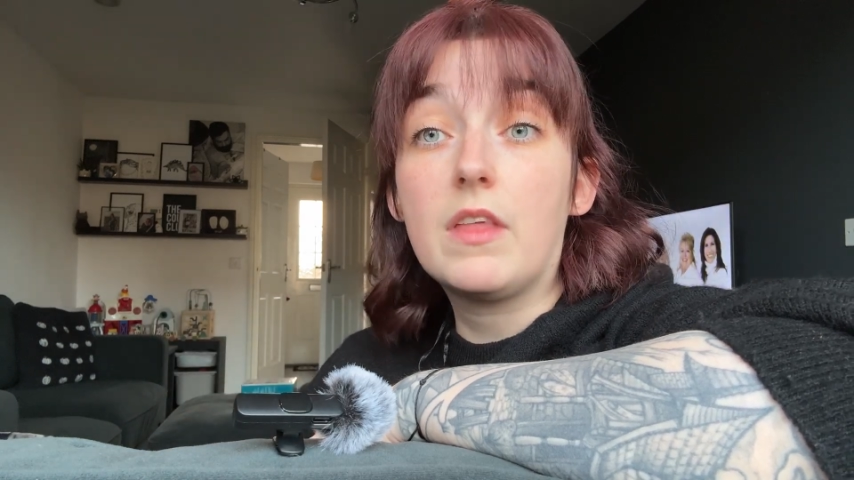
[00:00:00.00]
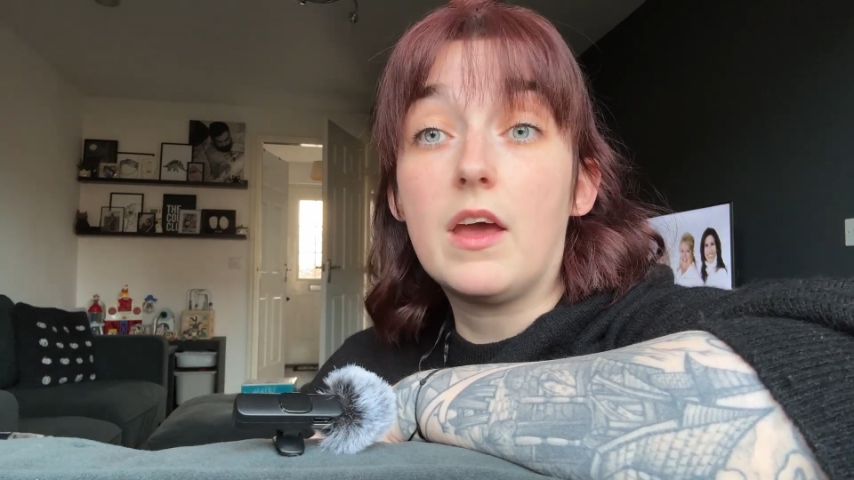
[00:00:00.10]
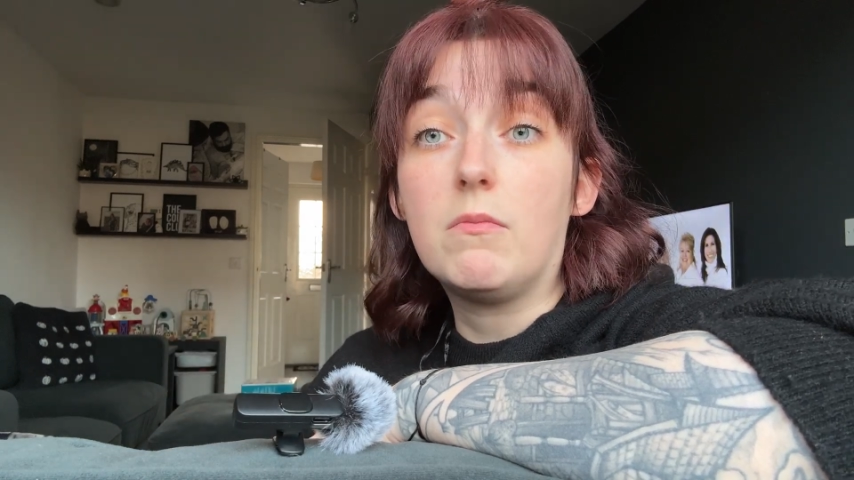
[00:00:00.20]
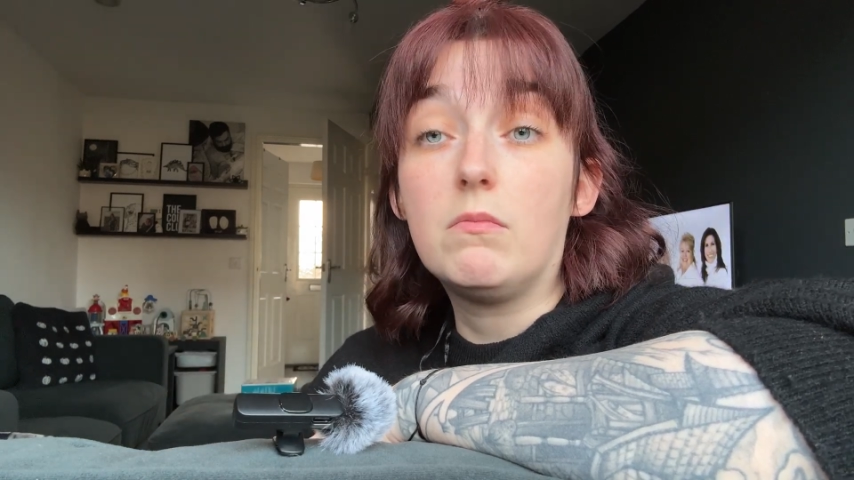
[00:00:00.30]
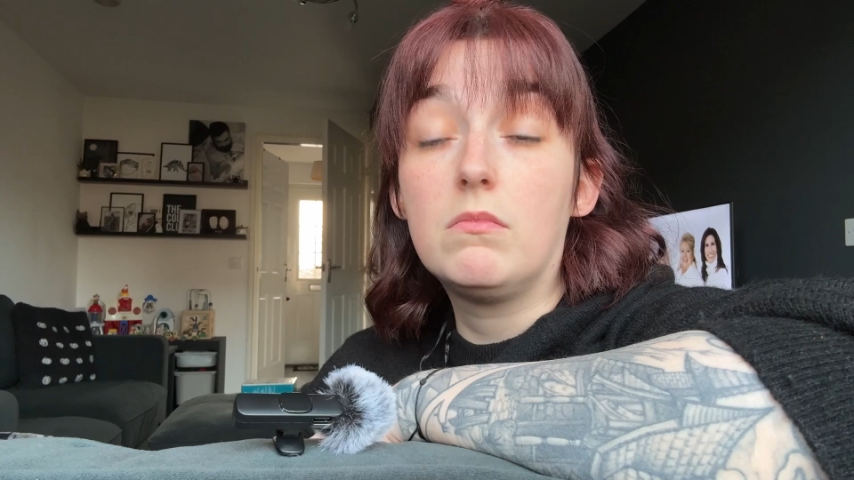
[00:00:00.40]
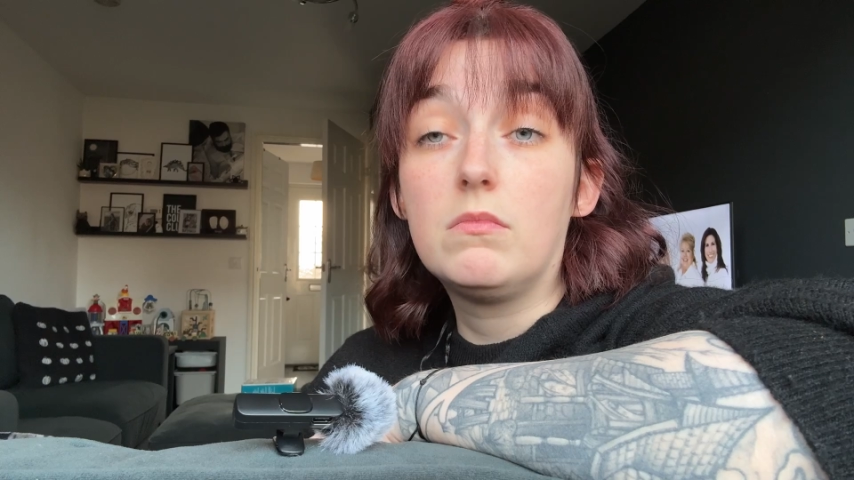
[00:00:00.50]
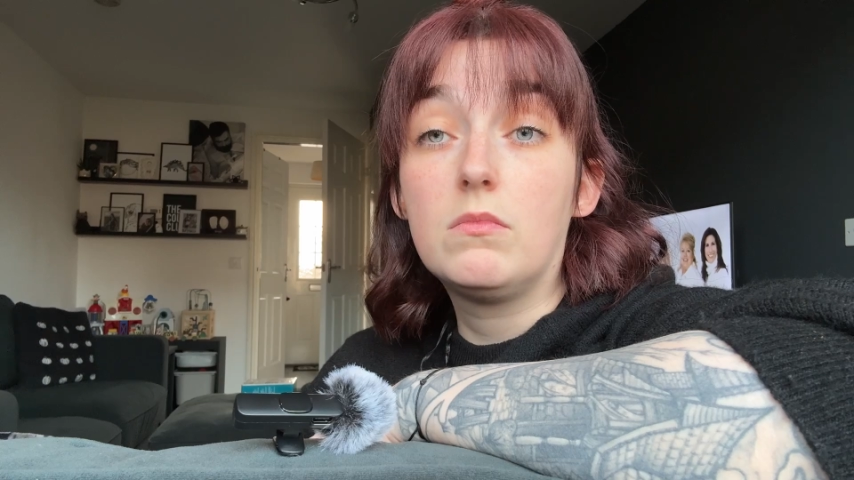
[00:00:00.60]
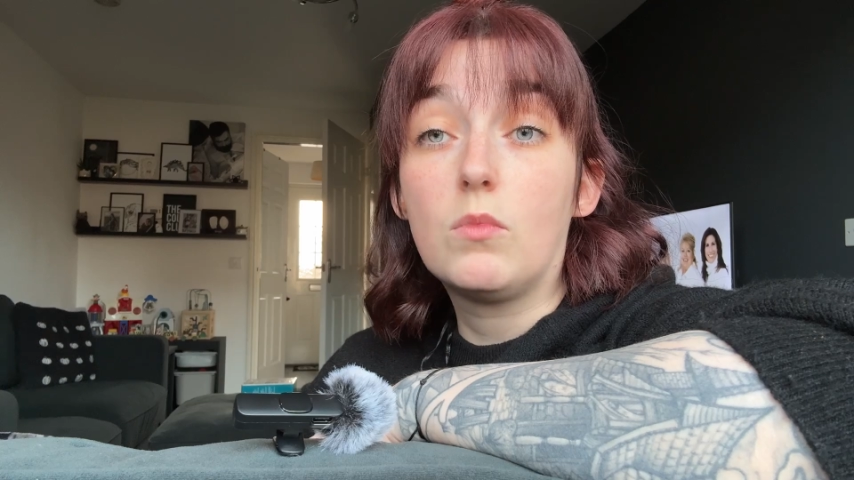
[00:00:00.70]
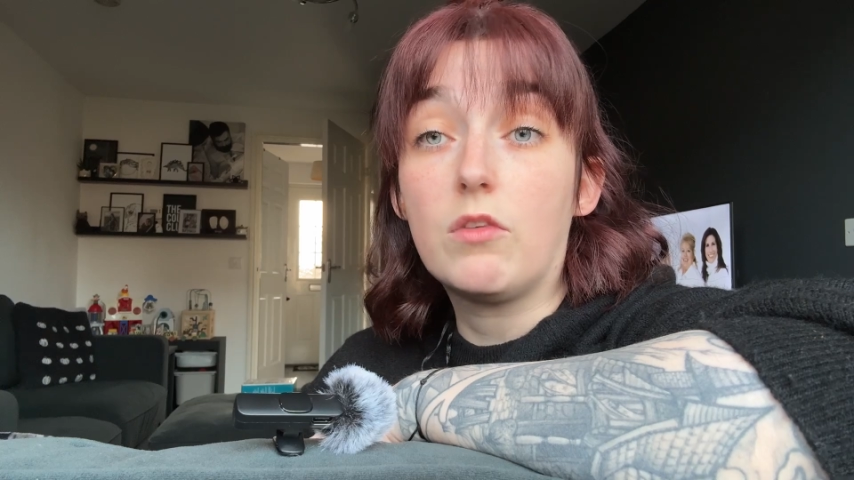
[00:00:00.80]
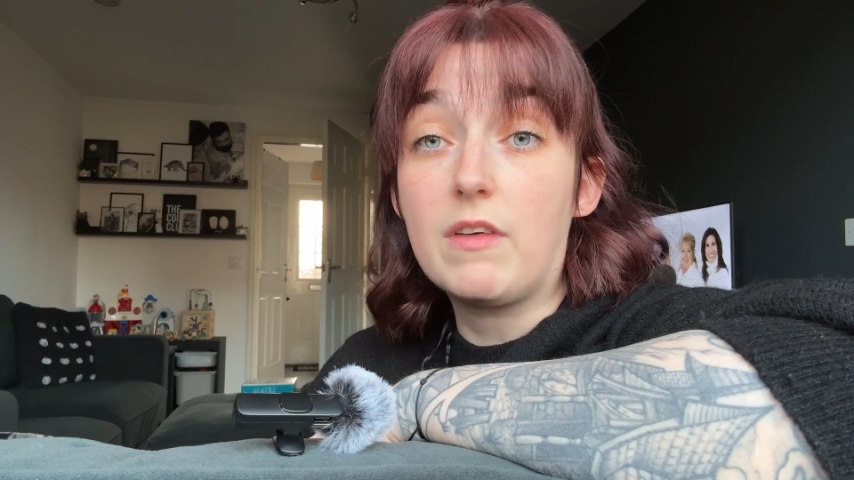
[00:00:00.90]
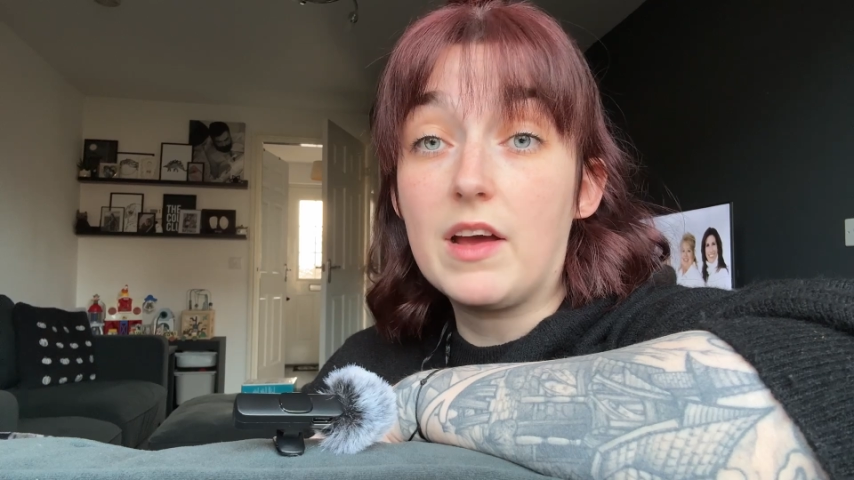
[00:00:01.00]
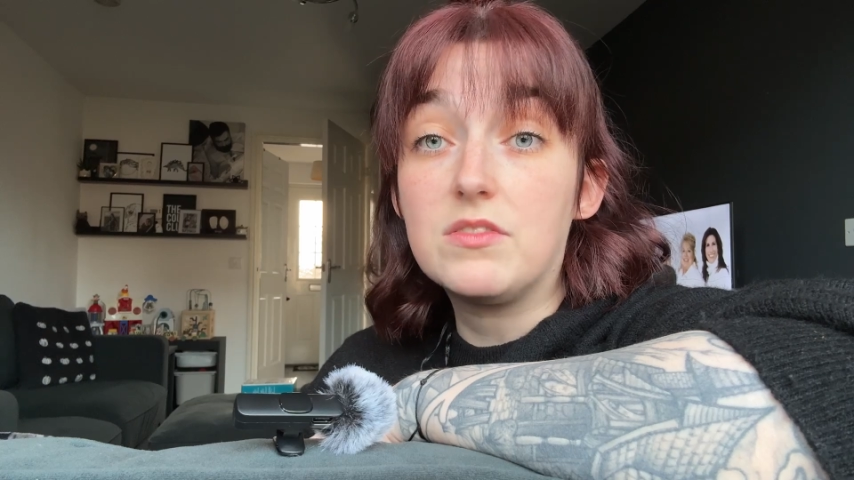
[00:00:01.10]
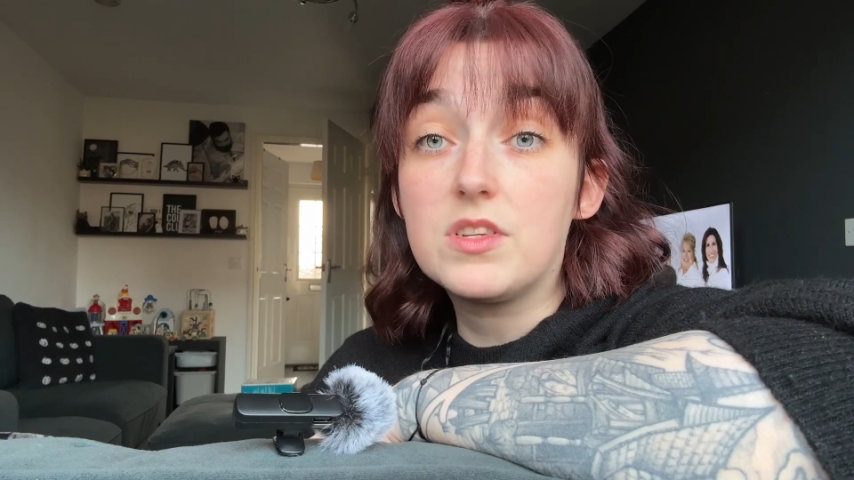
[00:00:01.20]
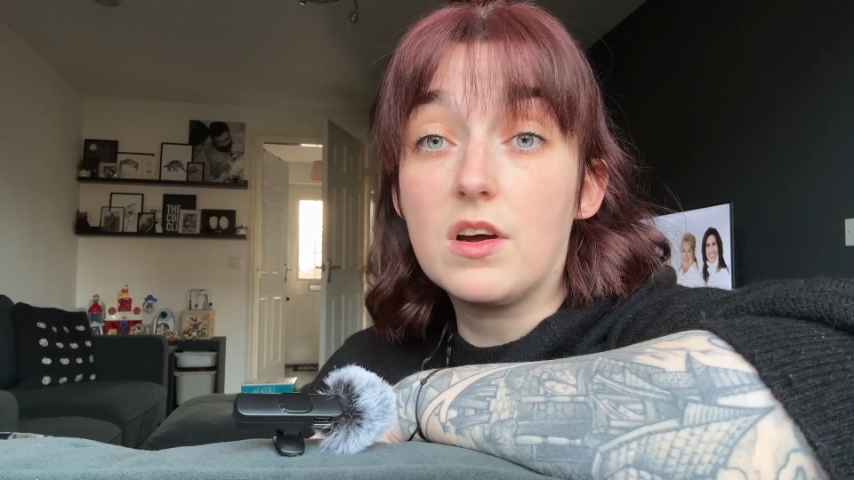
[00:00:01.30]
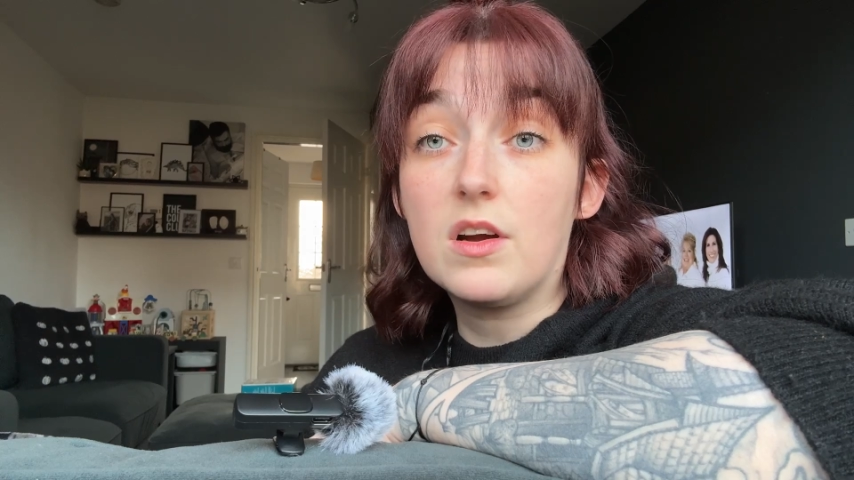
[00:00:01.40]
them were 5
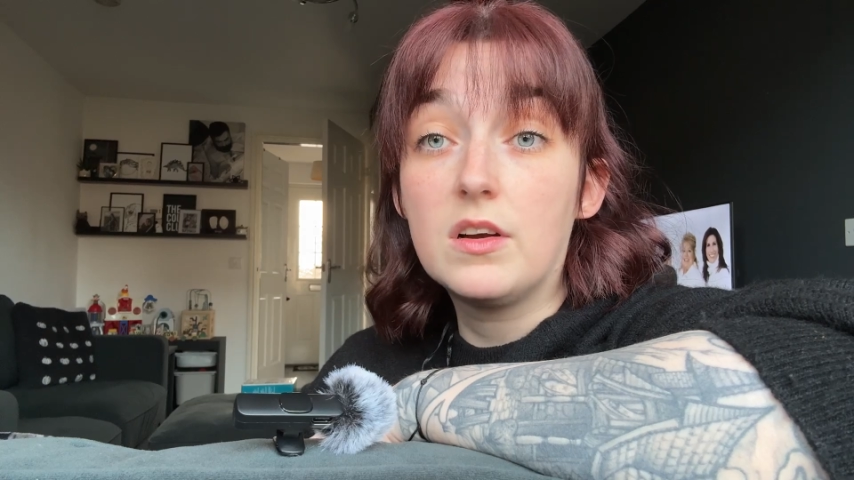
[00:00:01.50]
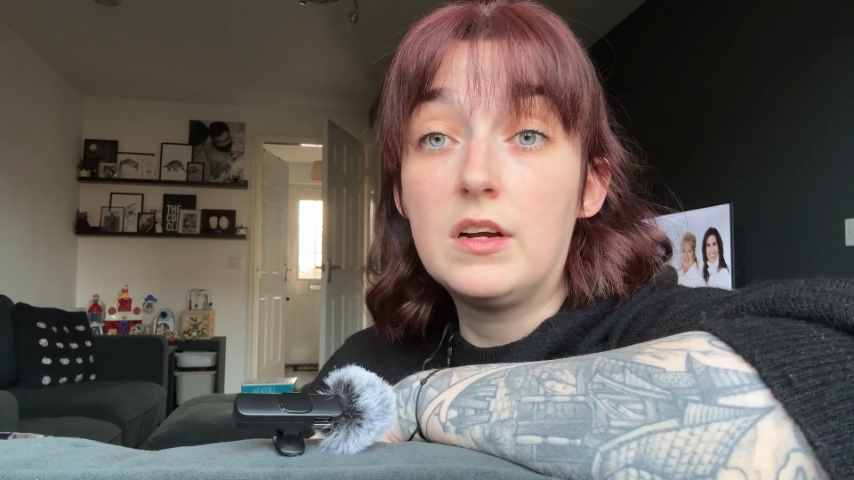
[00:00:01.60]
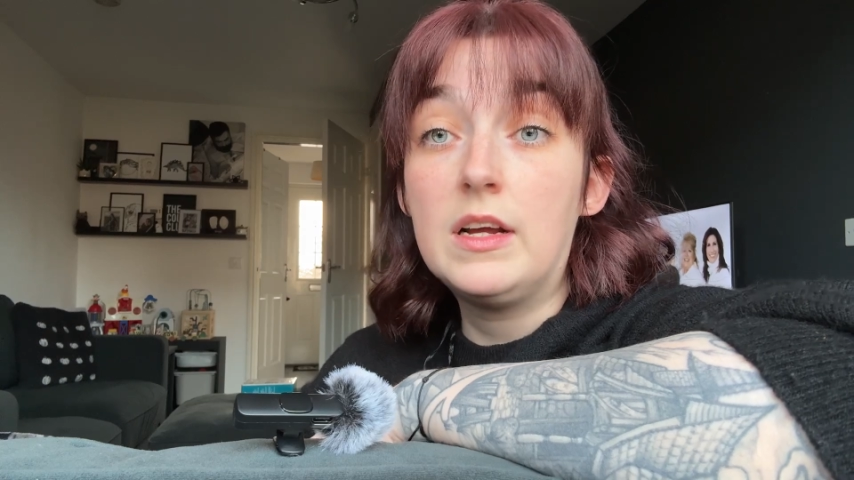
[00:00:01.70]
star.